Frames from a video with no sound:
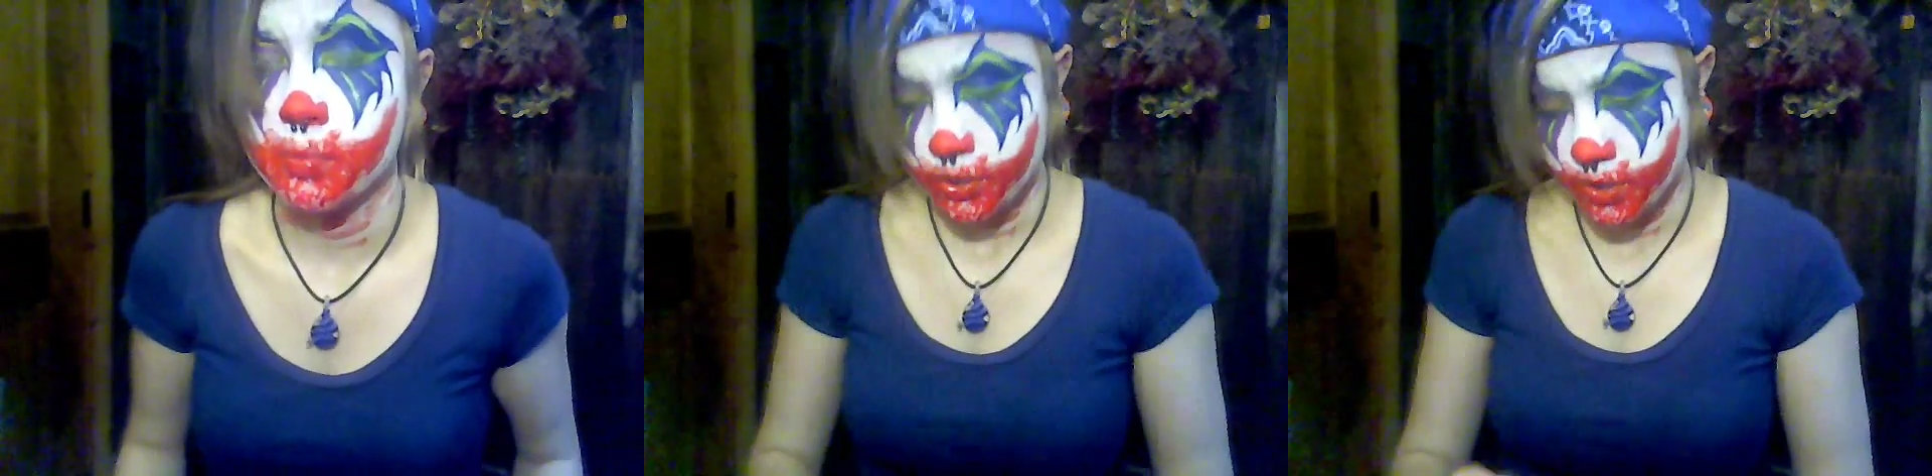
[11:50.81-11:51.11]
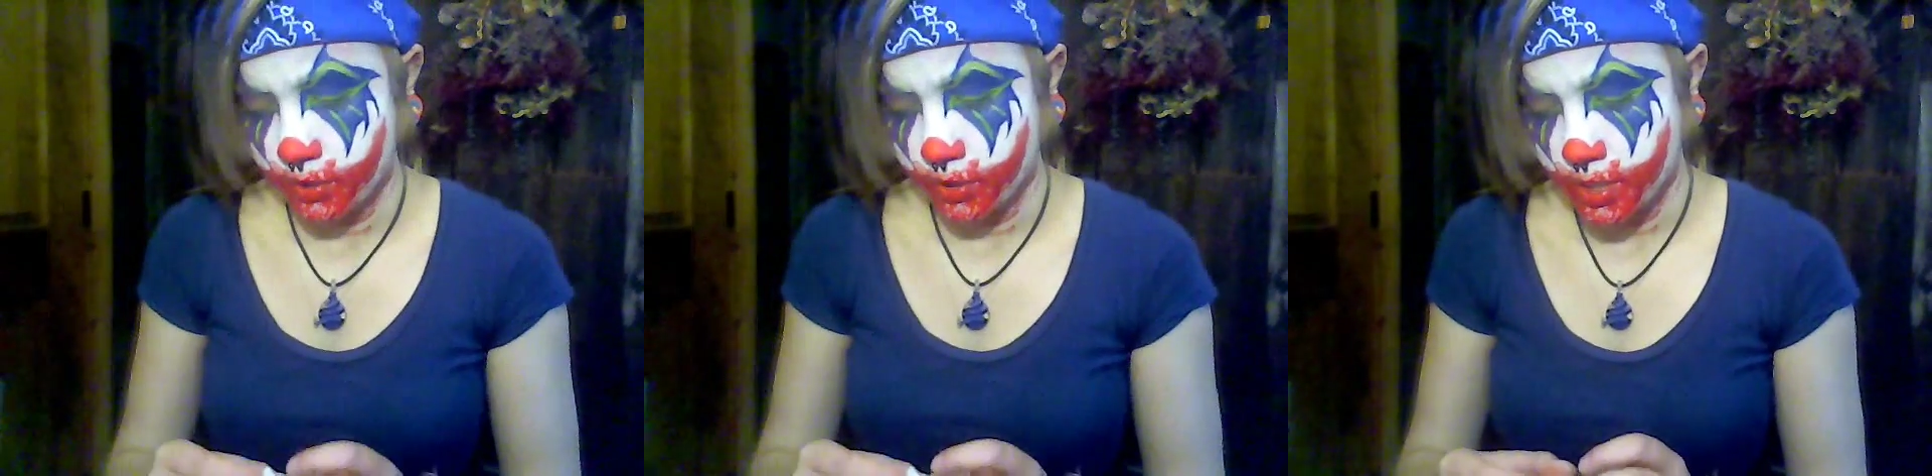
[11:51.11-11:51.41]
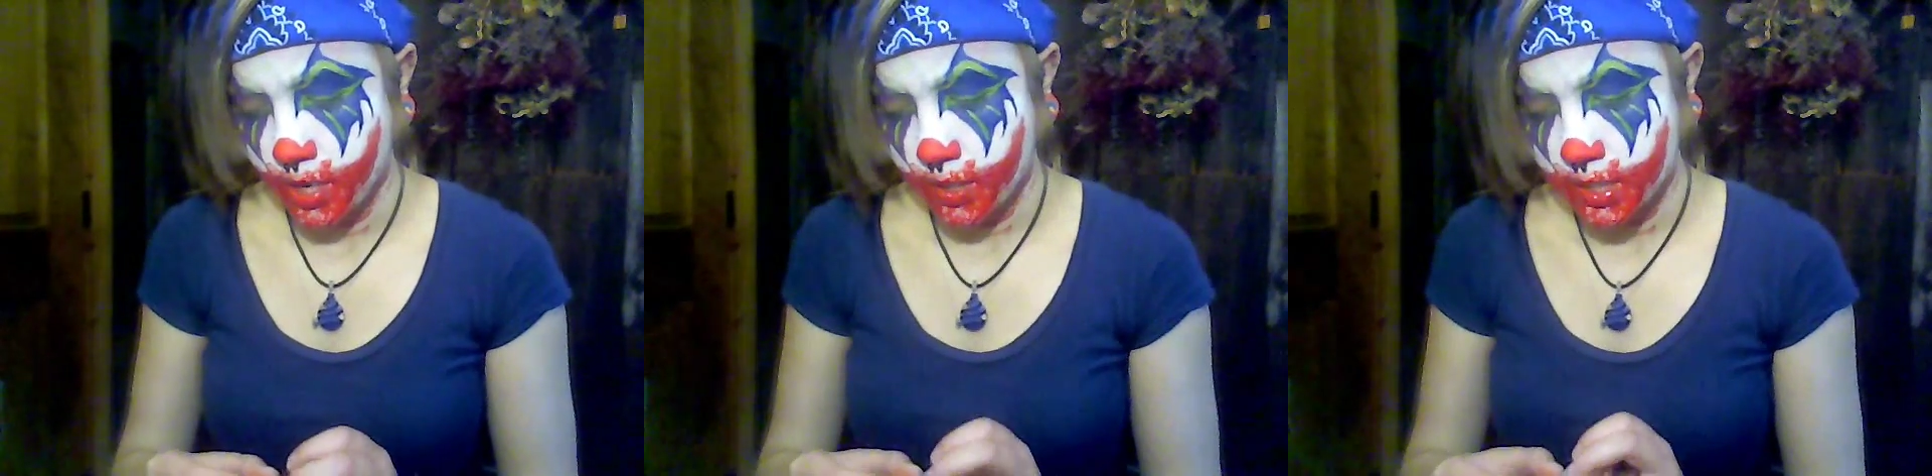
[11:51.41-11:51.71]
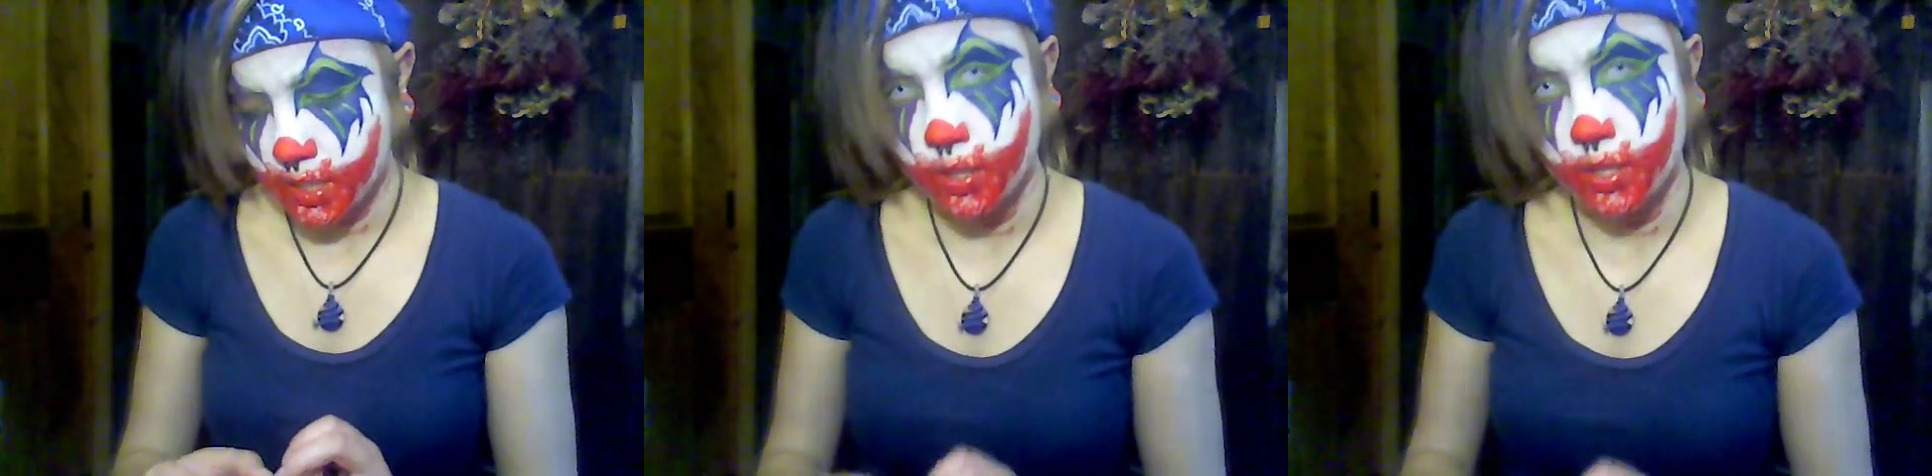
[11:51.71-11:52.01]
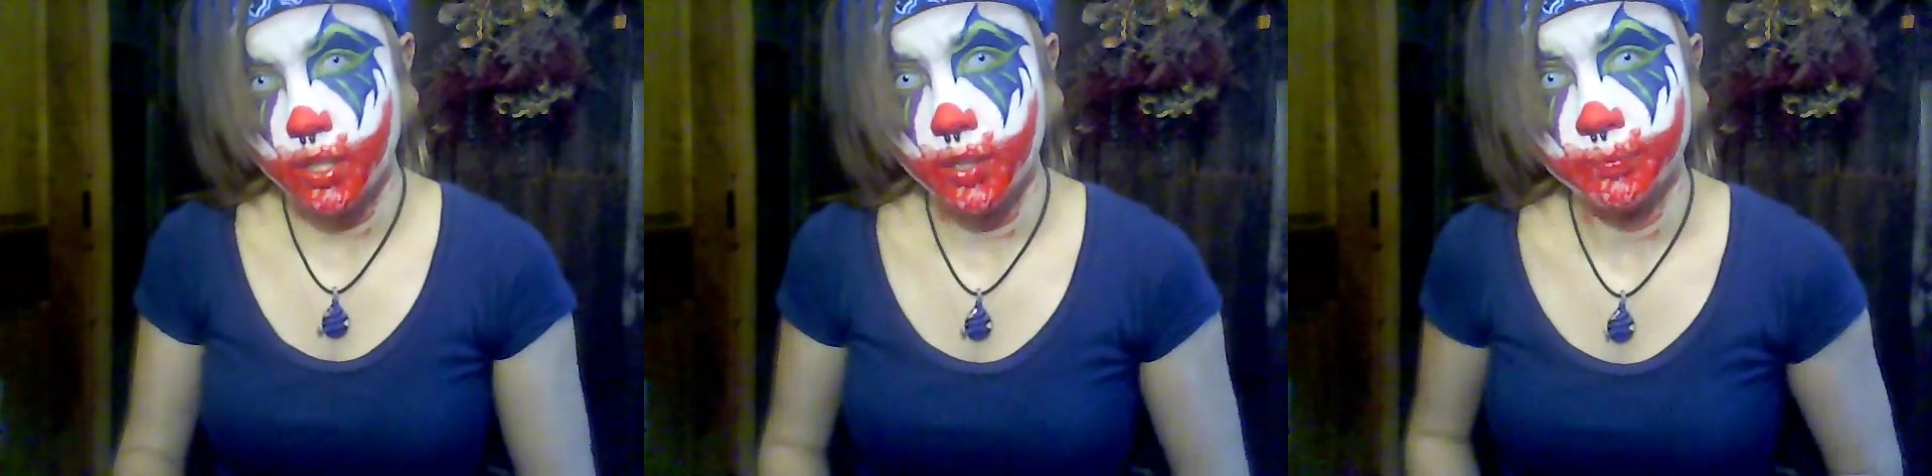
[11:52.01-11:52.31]
You're trying to look scary. So
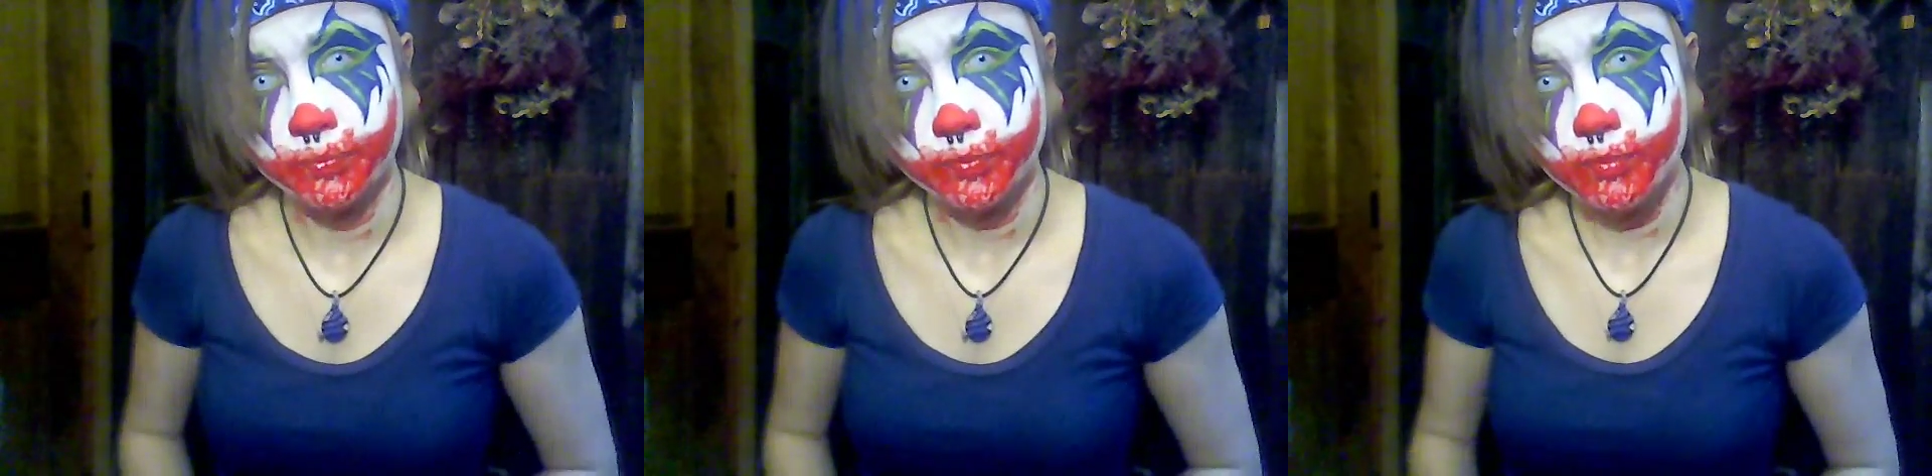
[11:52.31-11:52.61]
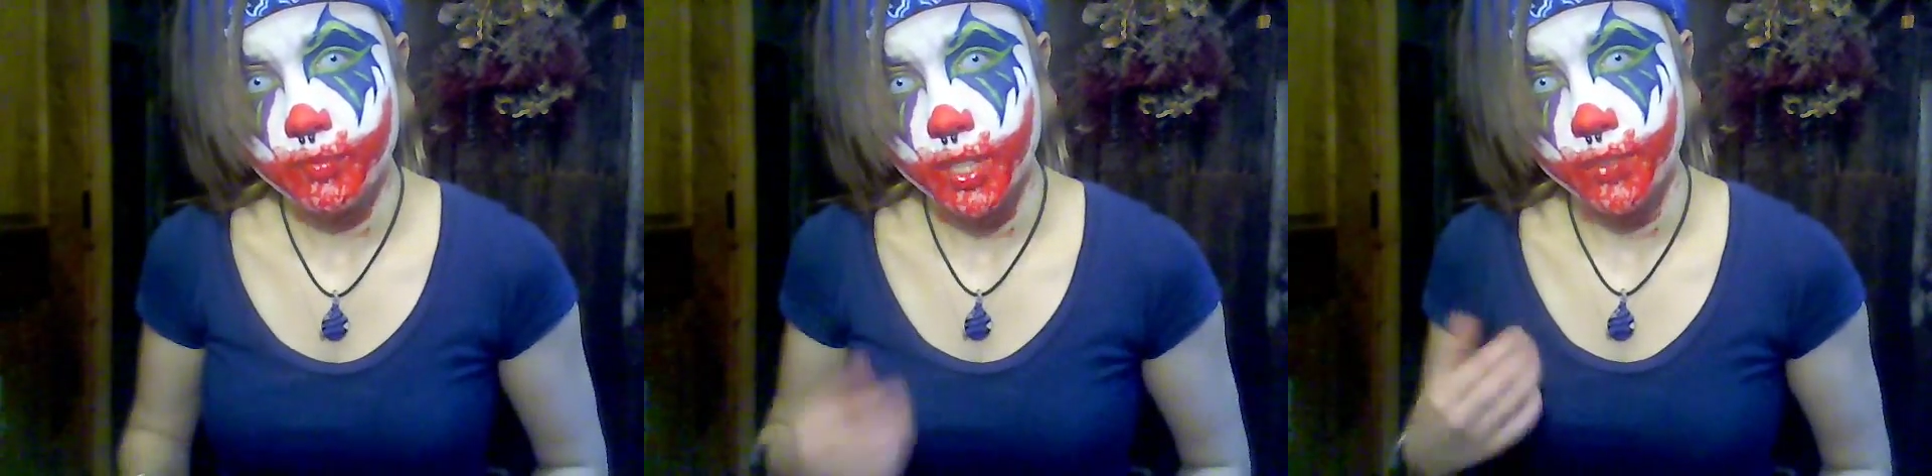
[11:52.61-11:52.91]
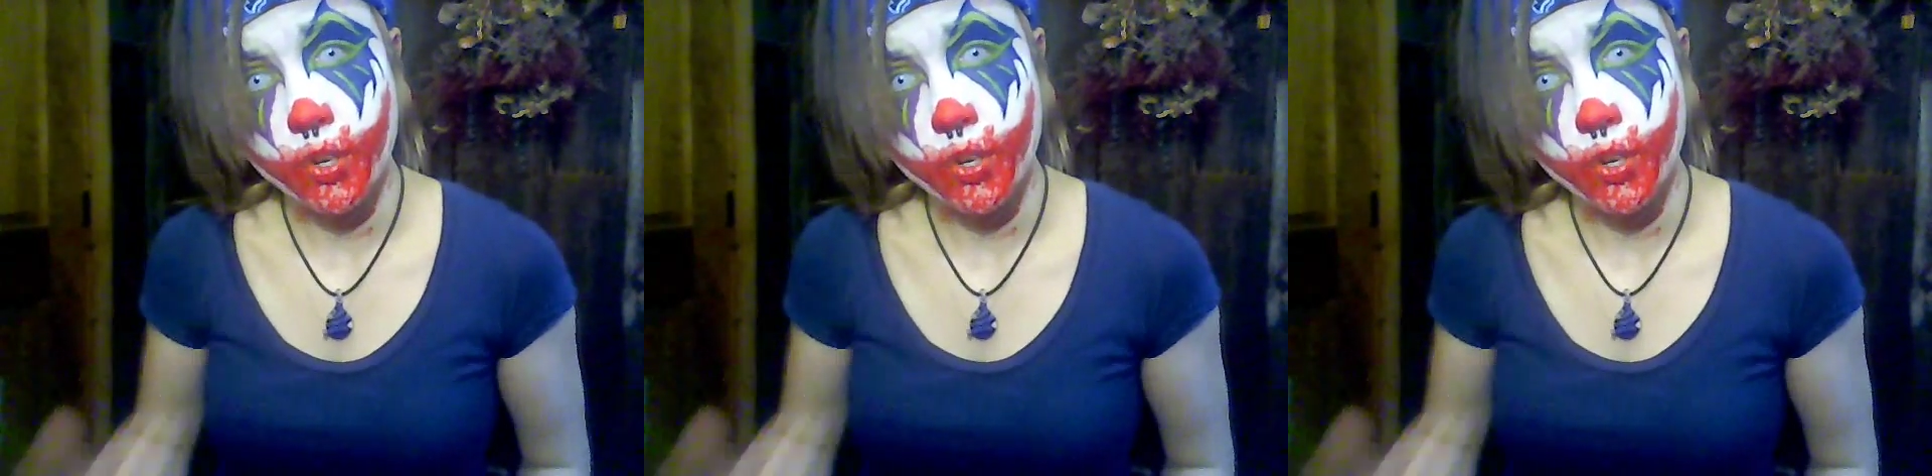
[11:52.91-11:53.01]
either, if